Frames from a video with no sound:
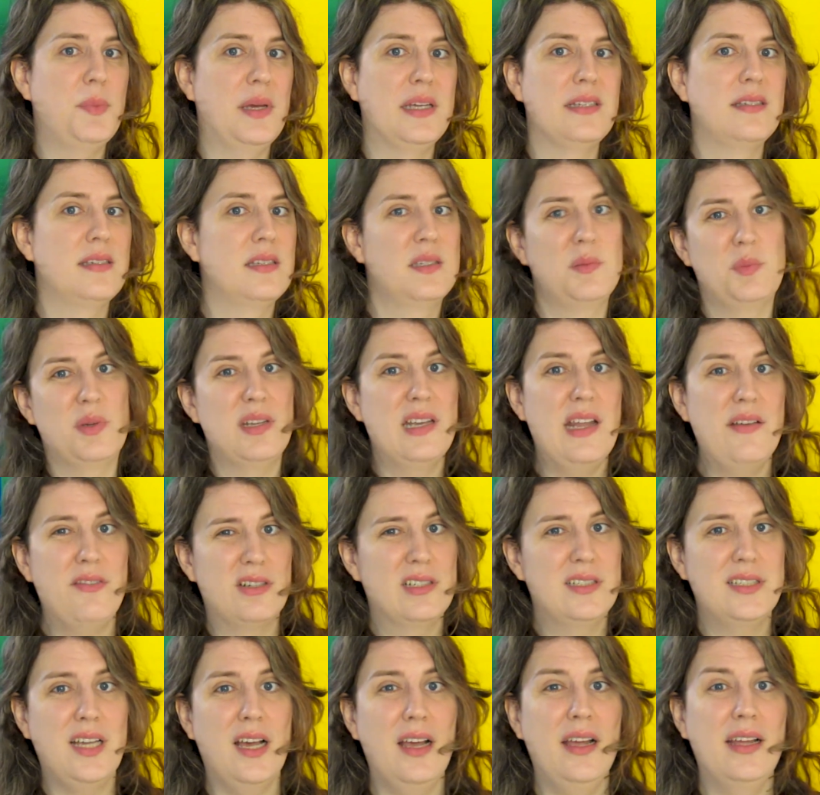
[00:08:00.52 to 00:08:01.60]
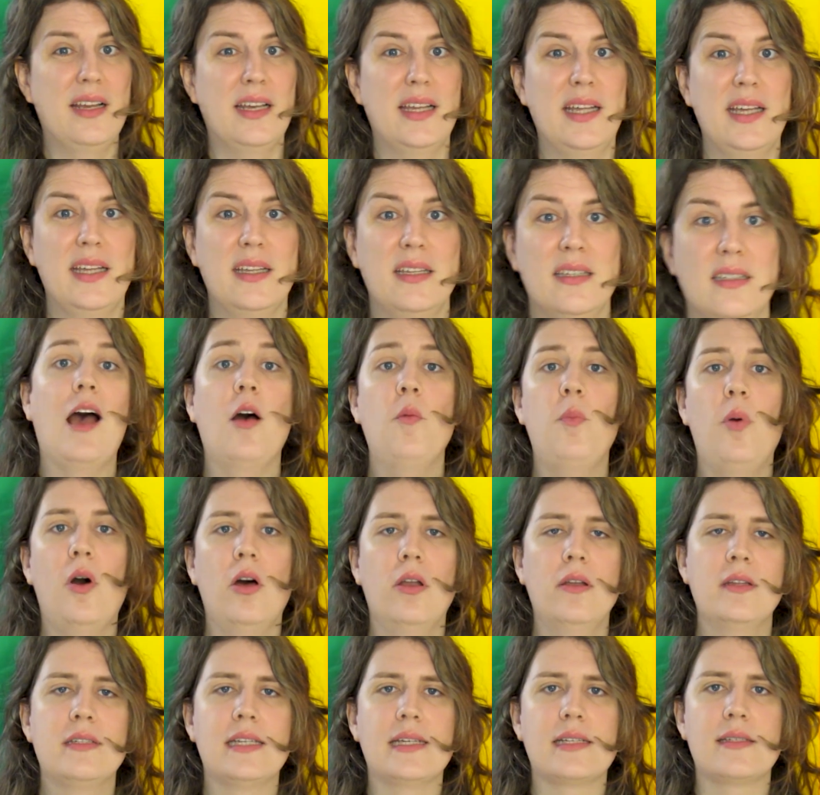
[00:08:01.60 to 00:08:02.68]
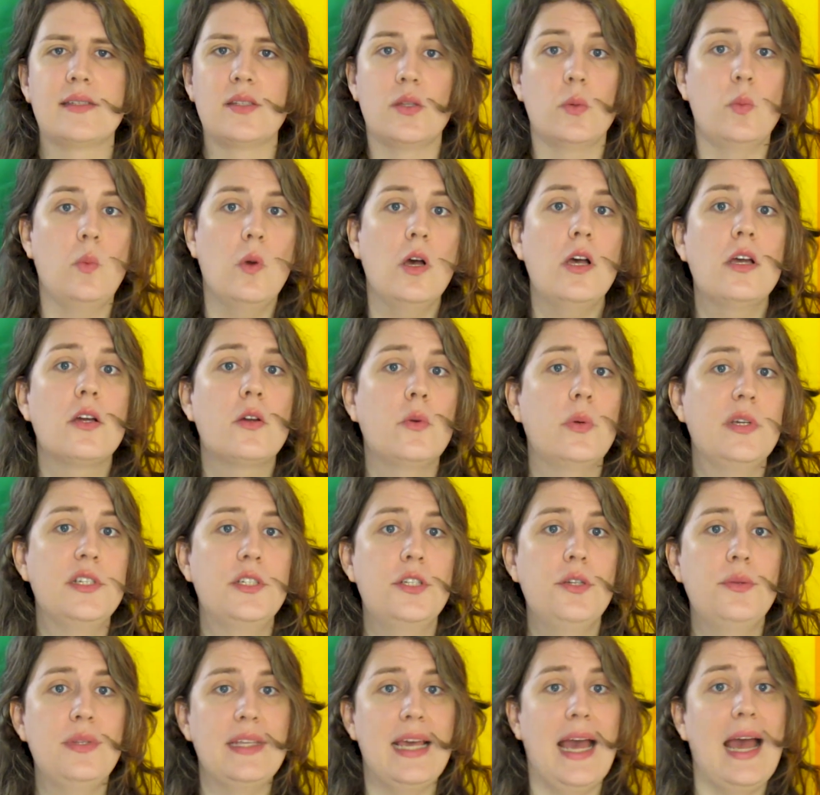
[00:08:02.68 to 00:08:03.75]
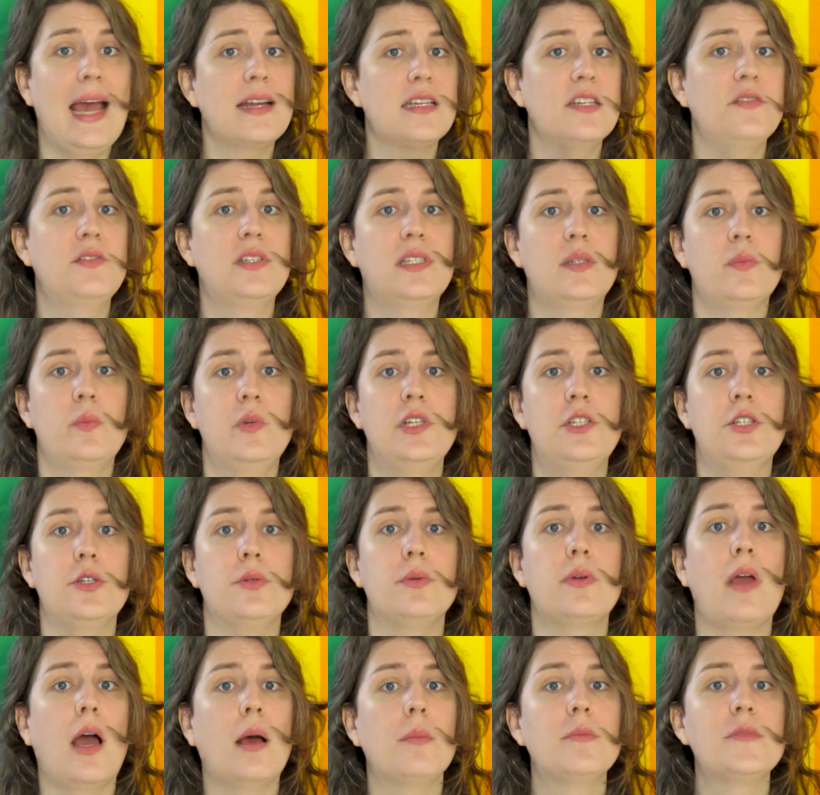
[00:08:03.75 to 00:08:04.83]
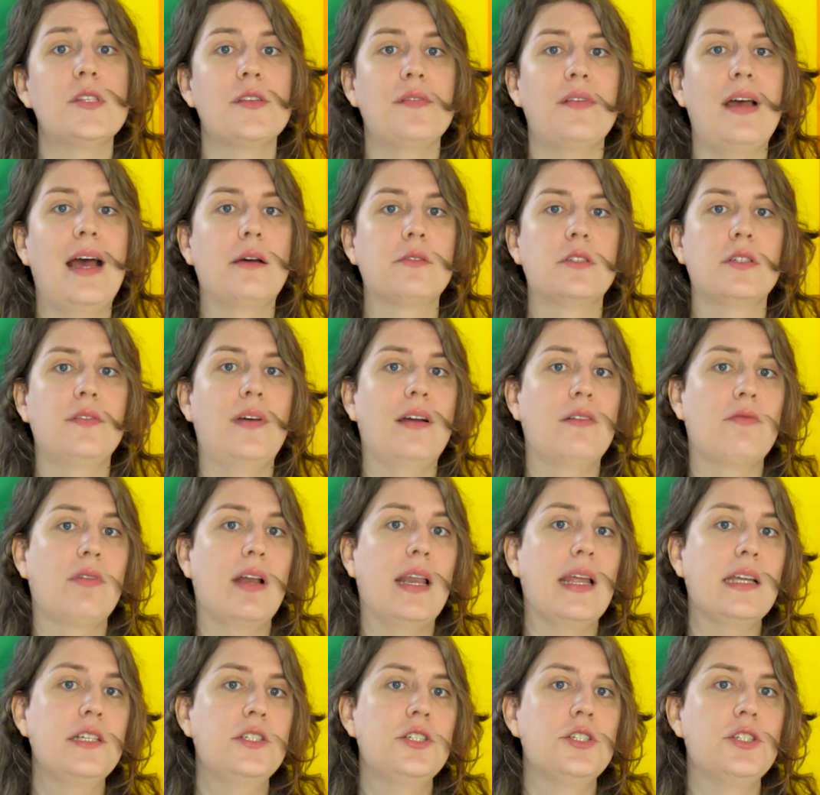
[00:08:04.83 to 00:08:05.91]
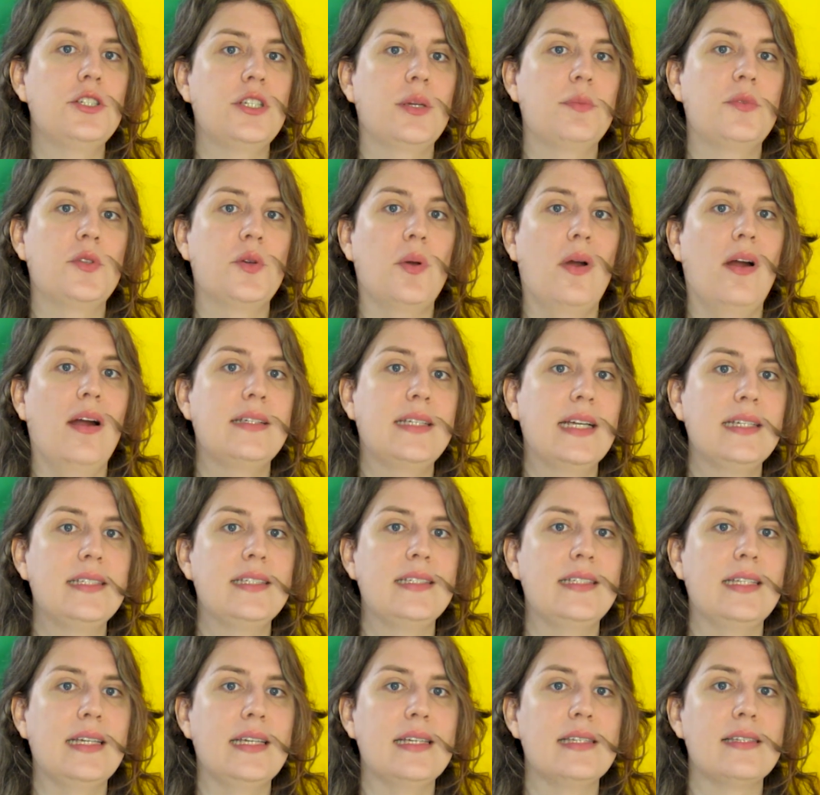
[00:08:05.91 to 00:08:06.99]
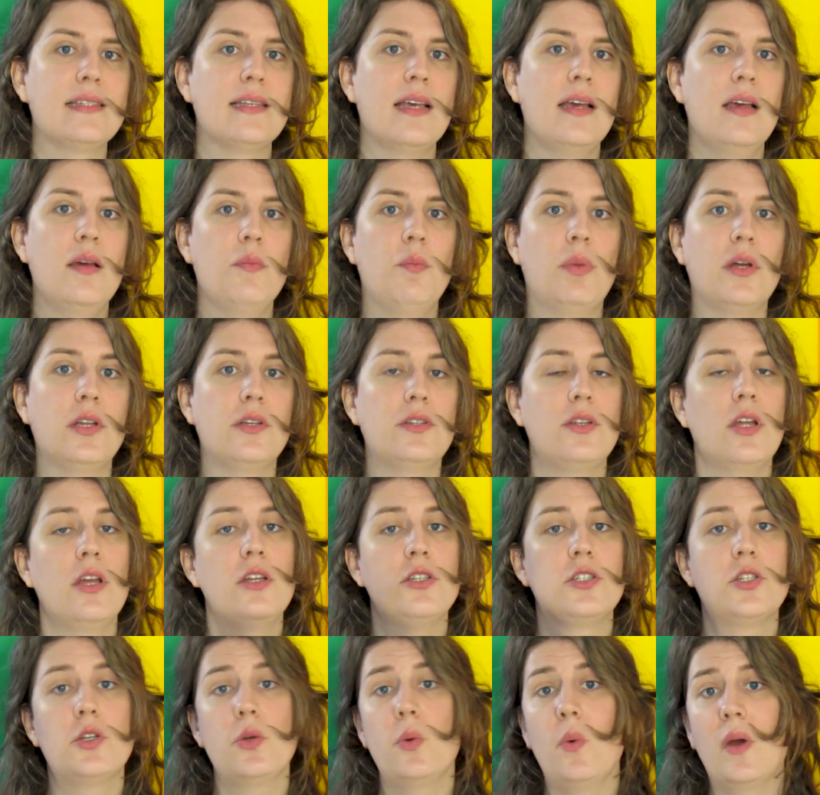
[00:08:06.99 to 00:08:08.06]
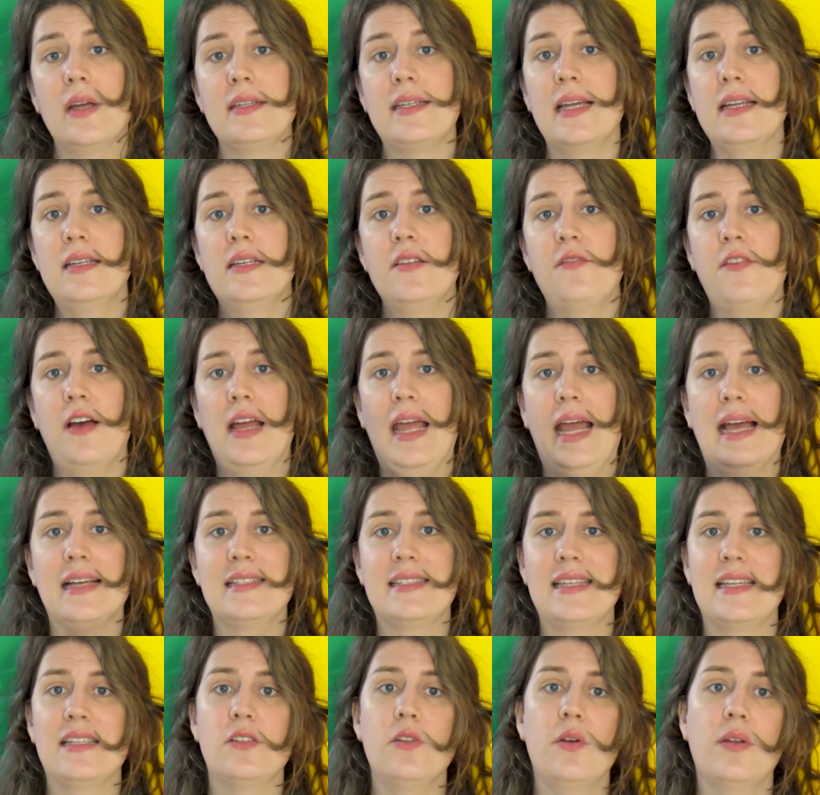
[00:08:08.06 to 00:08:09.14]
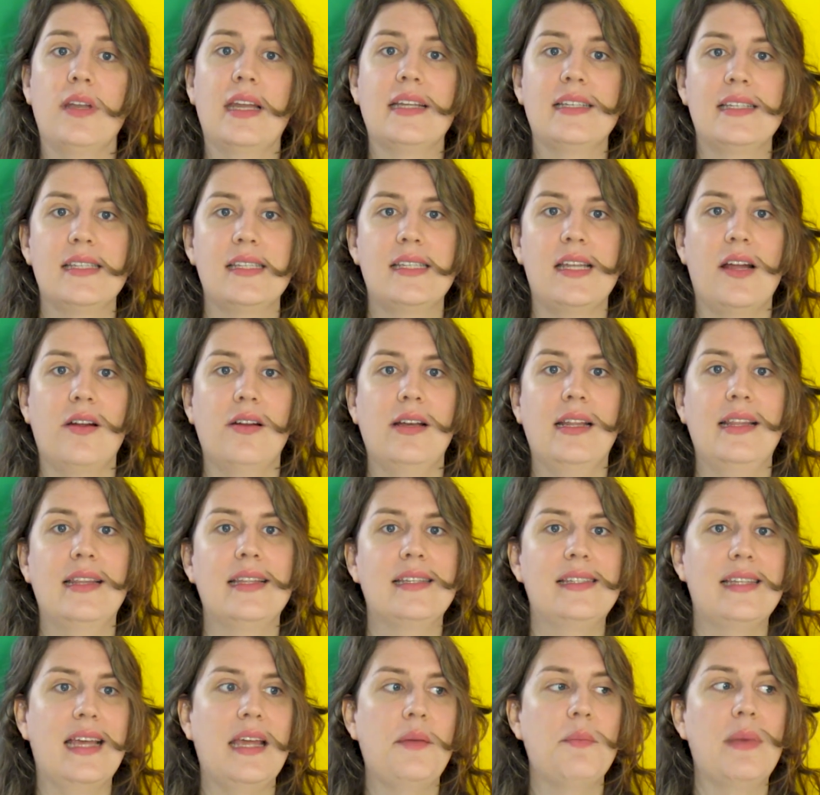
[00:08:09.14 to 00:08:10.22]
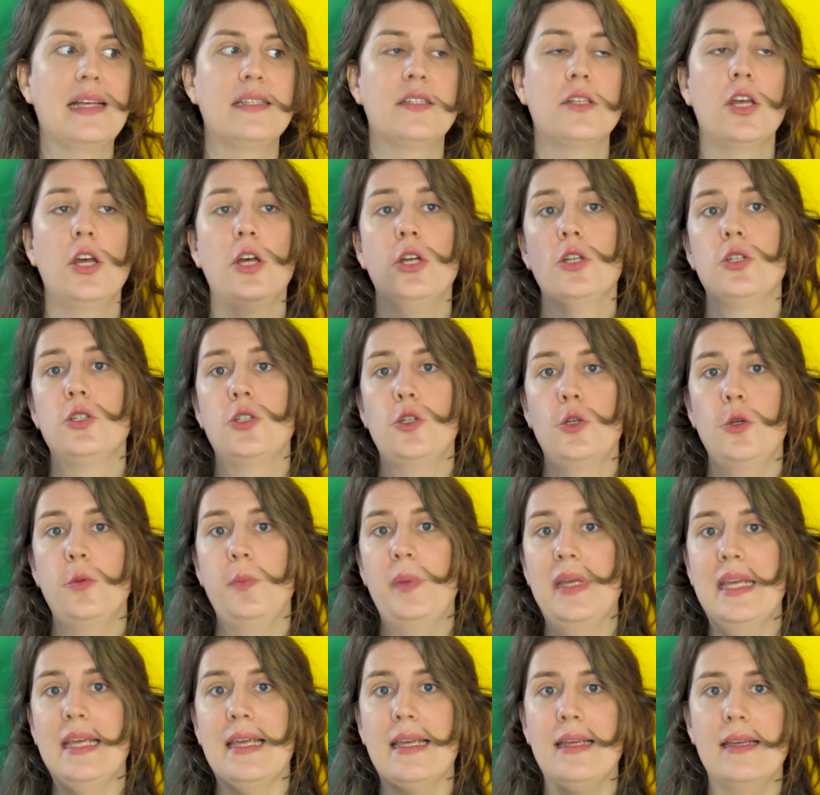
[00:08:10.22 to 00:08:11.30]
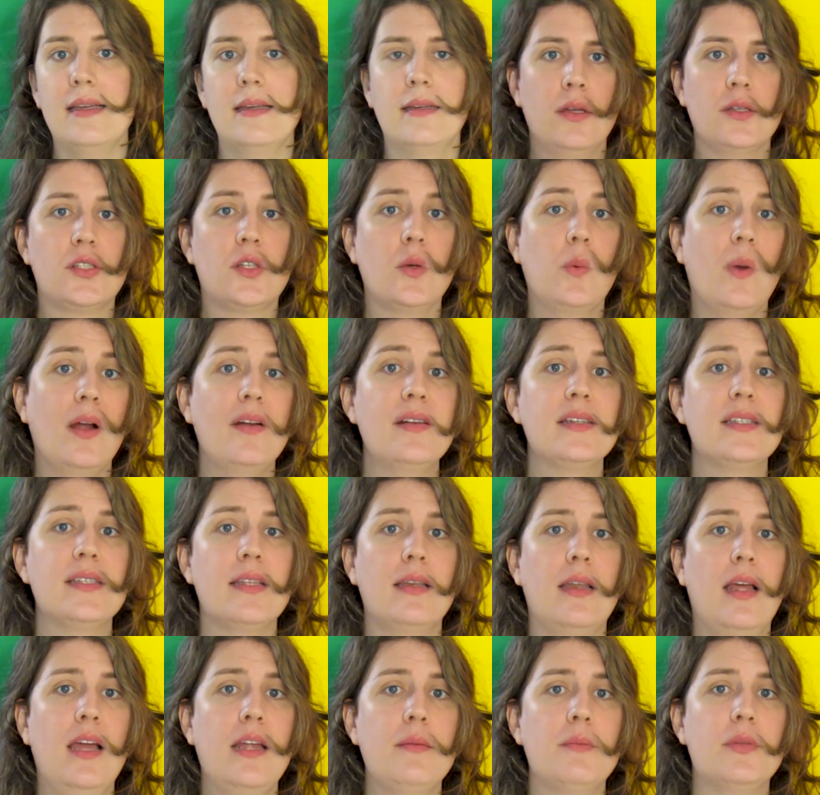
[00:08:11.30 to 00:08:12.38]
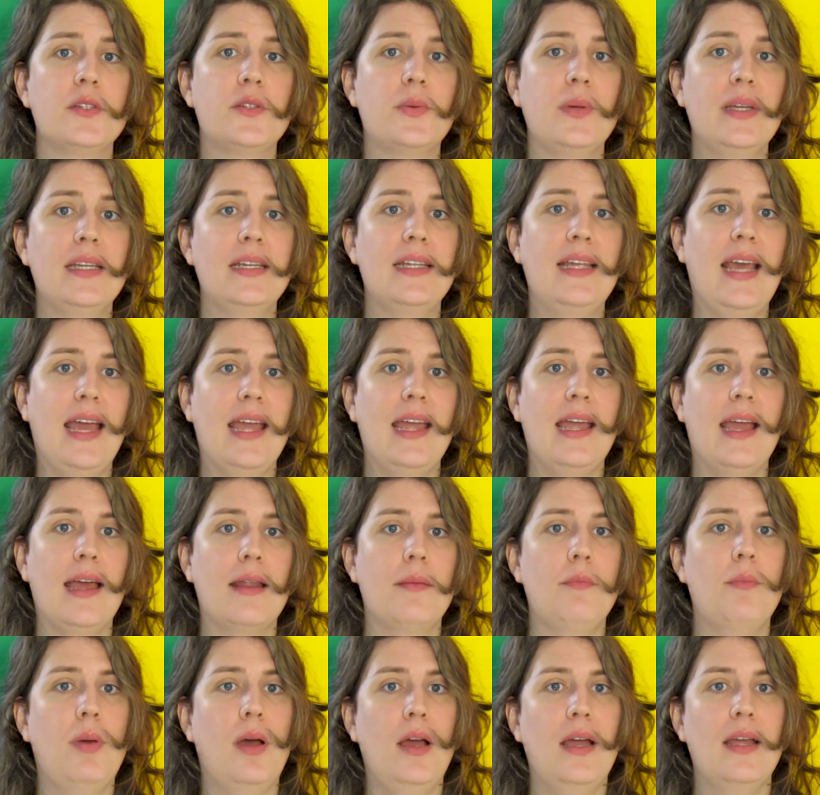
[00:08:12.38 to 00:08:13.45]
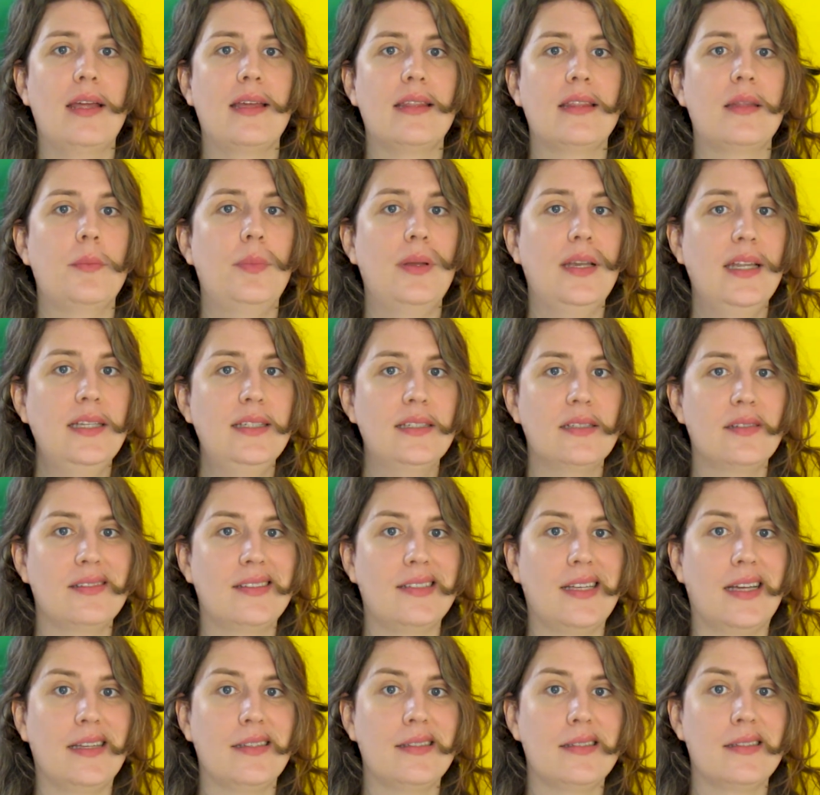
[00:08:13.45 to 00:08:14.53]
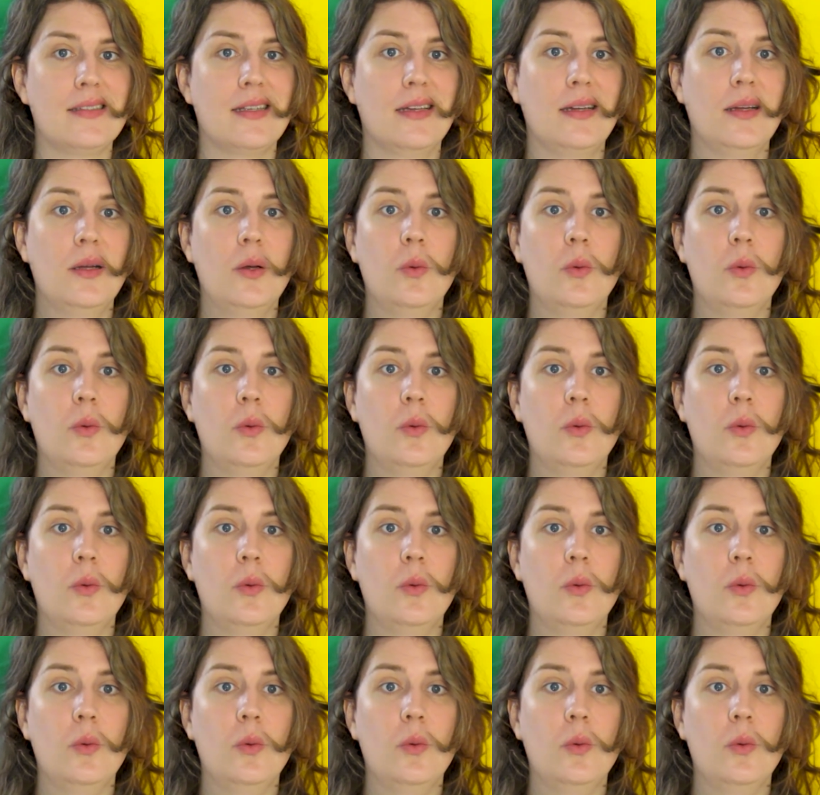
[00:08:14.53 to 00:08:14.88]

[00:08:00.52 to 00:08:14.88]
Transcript: spaces, but never entirely. Our politics, the work we do, the activism we do, comes out of our relationship to our identities, but to identify as is not necessarily the same as to be. So where is the line between gay and bi in the political sense?